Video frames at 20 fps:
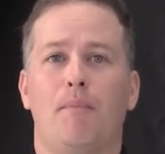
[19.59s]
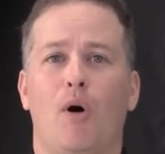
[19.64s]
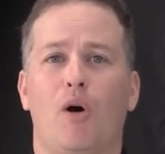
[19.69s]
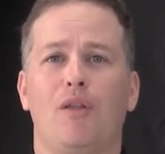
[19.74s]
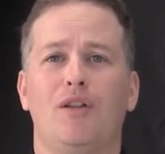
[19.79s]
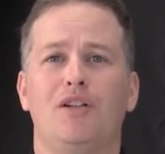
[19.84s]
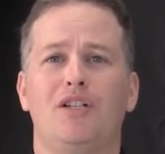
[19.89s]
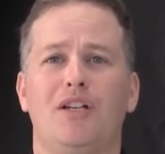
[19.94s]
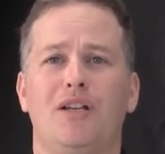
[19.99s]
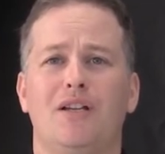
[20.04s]

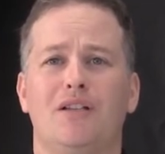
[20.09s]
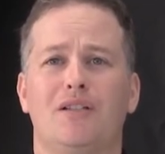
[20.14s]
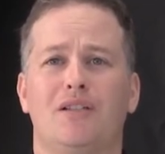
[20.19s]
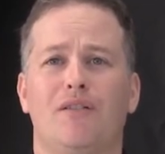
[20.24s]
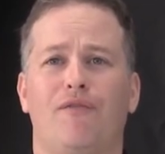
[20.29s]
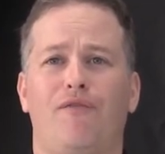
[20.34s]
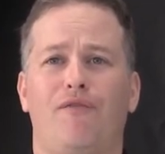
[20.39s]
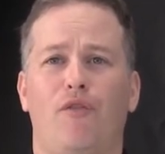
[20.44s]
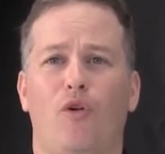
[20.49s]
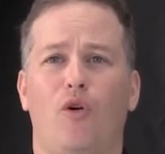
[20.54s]
Biology is
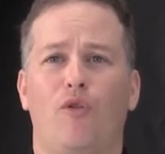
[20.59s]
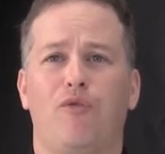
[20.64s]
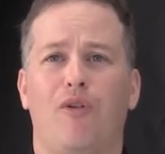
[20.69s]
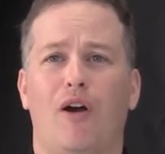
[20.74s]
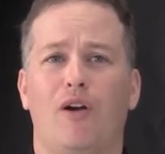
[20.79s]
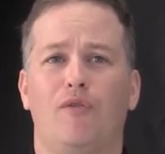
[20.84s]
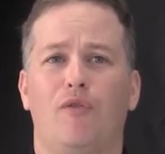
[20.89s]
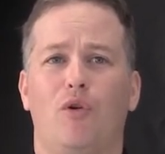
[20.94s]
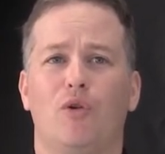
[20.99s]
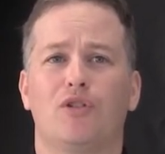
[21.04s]
the
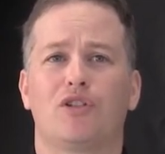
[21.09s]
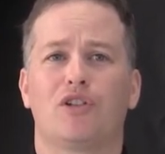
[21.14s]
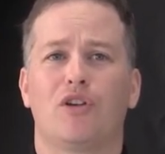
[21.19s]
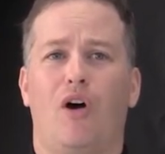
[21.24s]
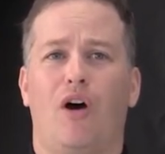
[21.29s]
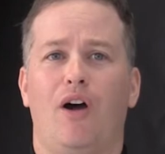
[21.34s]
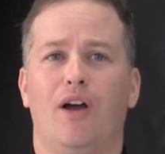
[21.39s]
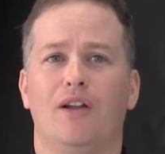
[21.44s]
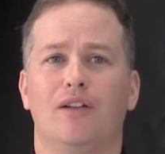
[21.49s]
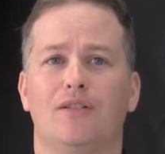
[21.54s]
forefront of all
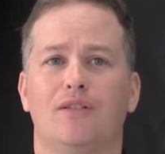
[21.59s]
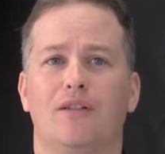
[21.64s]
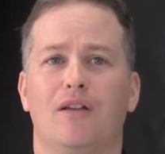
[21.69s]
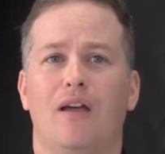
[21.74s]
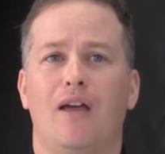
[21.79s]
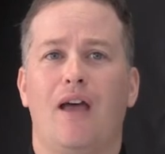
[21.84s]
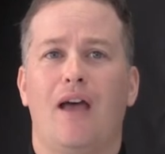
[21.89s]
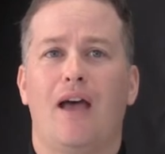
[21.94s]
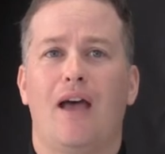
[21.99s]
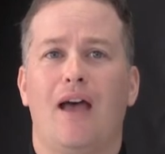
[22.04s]
science
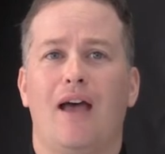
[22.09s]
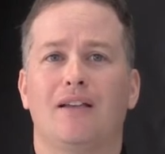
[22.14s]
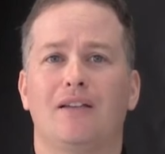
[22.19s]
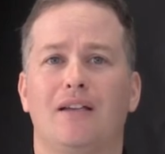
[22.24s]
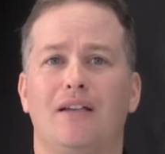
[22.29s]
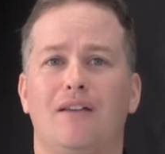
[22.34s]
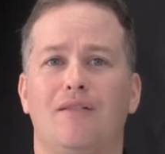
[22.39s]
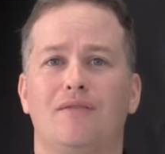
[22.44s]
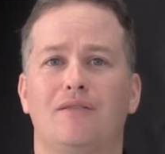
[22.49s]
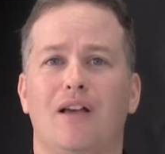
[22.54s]
as
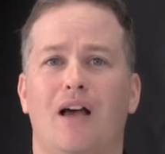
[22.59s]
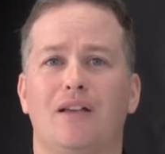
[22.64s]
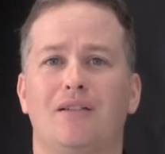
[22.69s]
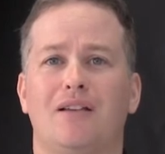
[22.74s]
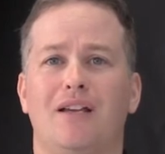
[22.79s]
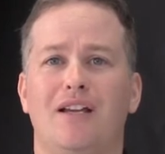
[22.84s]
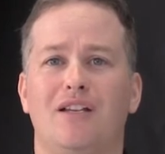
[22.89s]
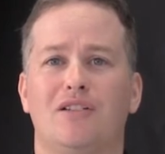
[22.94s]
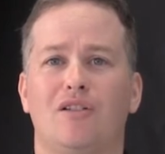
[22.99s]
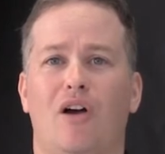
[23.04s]
it gives us
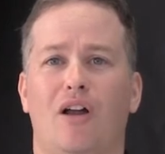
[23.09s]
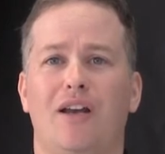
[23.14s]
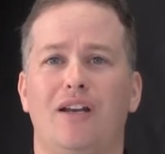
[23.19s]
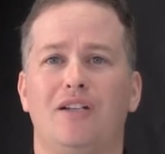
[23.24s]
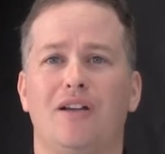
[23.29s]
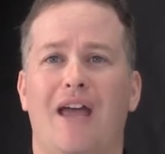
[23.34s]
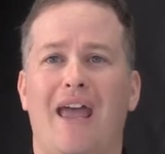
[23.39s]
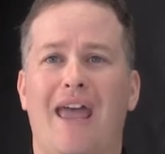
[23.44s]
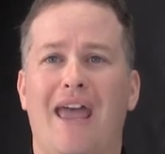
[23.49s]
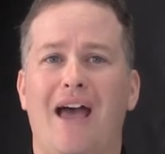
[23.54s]
insight
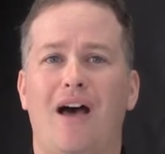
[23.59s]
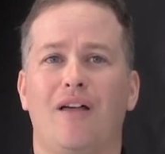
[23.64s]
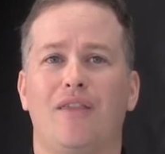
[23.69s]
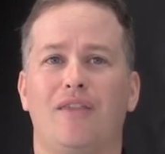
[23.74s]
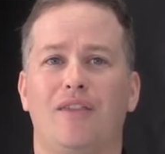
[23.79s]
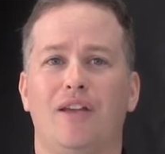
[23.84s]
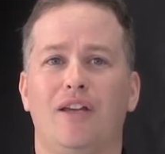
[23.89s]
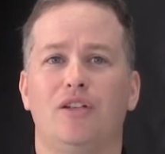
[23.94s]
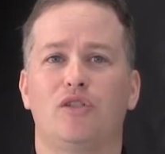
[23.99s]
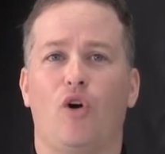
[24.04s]
into how
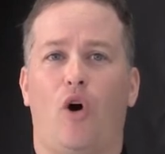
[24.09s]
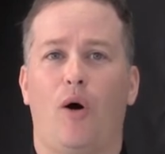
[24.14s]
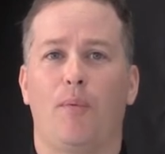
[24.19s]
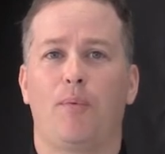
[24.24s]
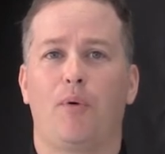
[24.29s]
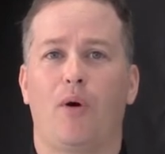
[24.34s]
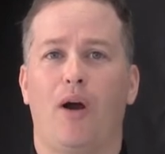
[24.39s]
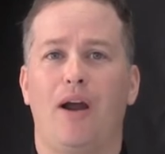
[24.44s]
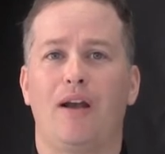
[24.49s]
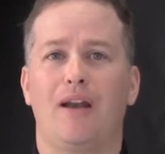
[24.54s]
things
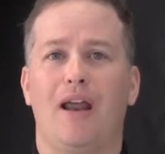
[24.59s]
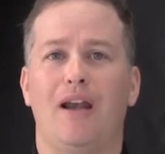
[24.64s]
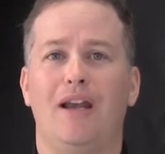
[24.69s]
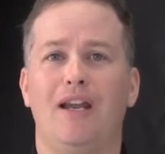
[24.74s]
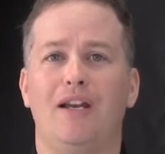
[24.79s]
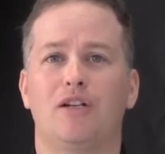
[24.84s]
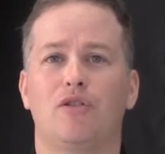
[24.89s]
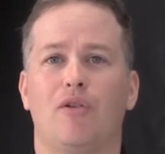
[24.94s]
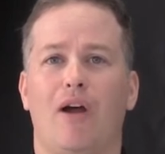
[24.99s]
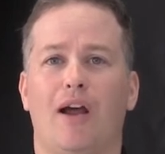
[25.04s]
operate and
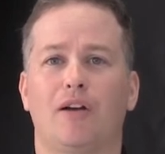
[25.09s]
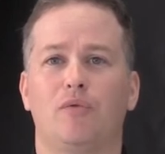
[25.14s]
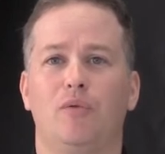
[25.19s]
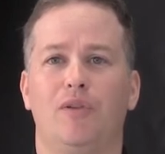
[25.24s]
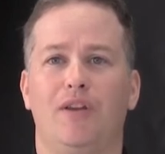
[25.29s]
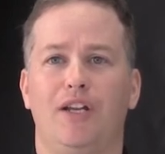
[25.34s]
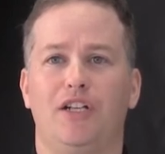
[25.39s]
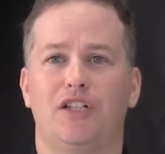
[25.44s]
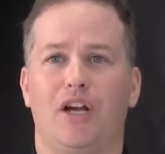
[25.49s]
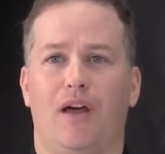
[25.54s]
interact
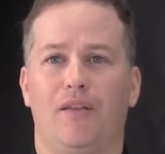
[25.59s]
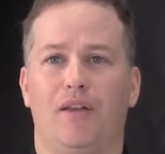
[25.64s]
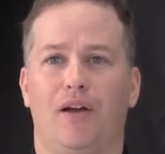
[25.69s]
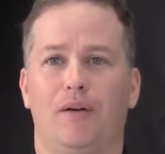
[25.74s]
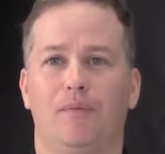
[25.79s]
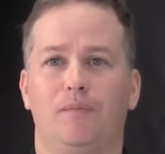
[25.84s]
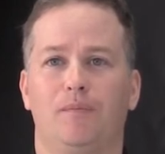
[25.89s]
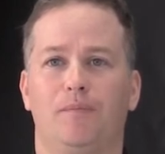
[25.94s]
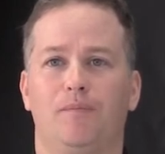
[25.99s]
with each other.